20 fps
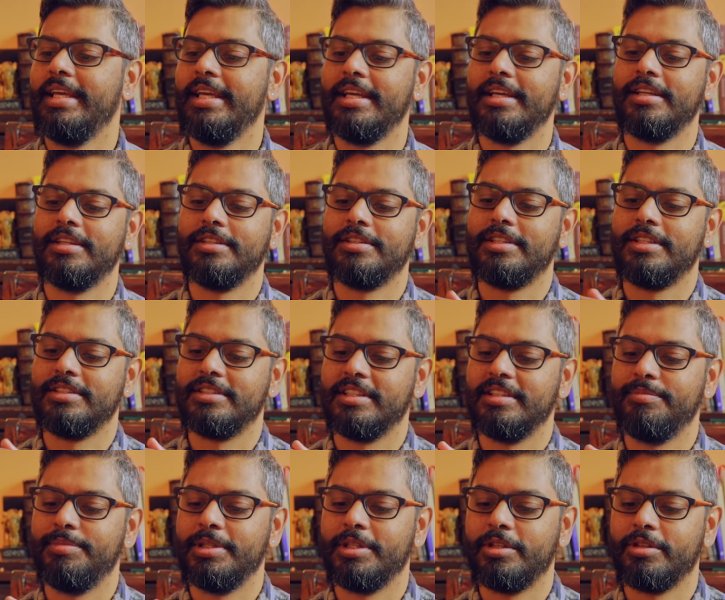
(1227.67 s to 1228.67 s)
ink because
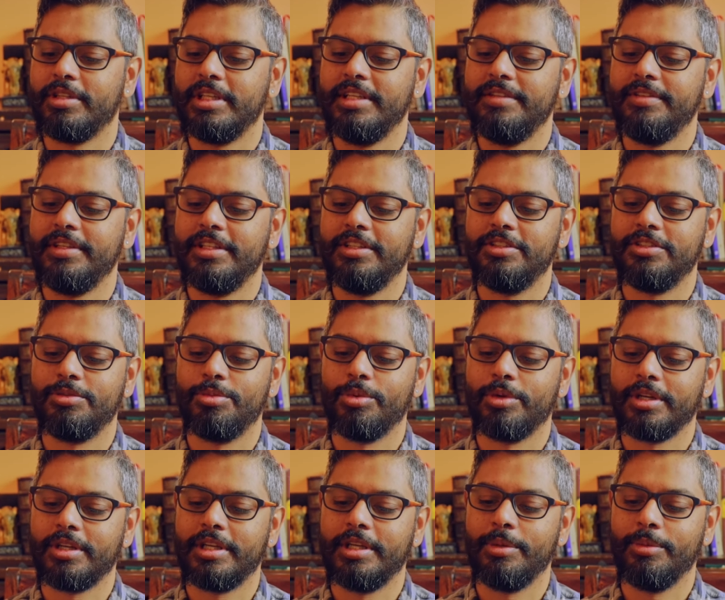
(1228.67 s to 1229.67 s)
I've been craving just
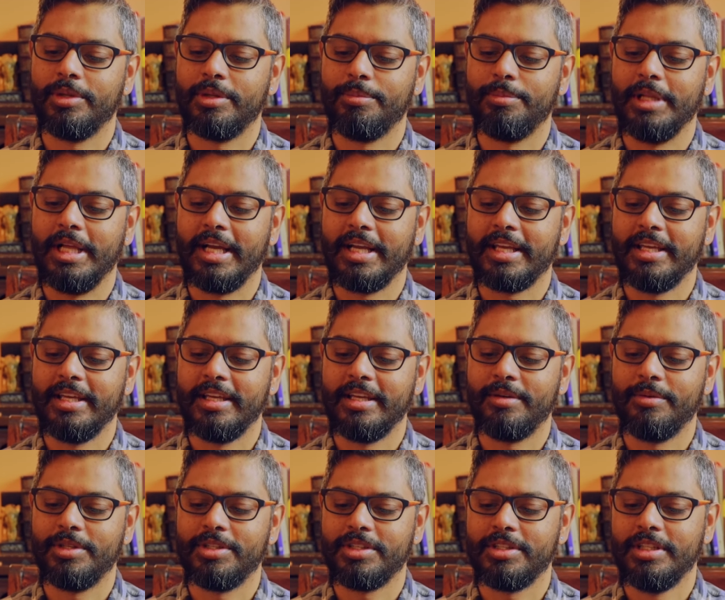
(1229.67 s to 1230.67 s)
working with black
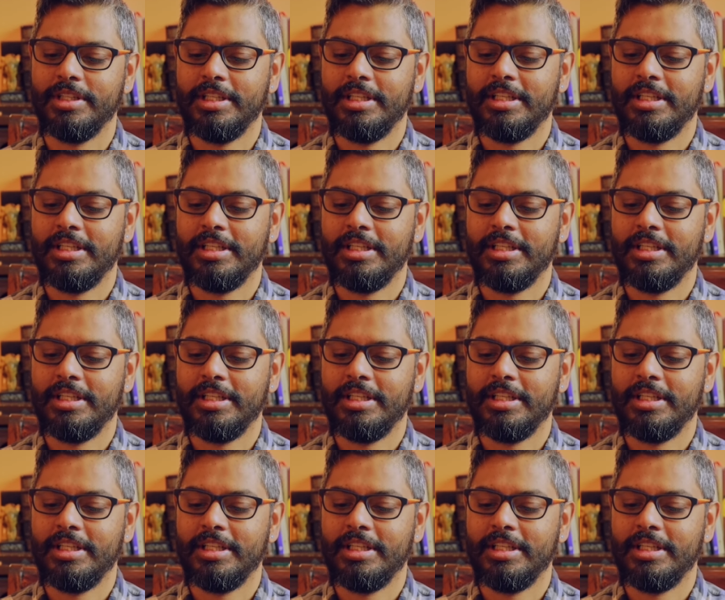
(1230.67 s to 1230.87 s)
ink, which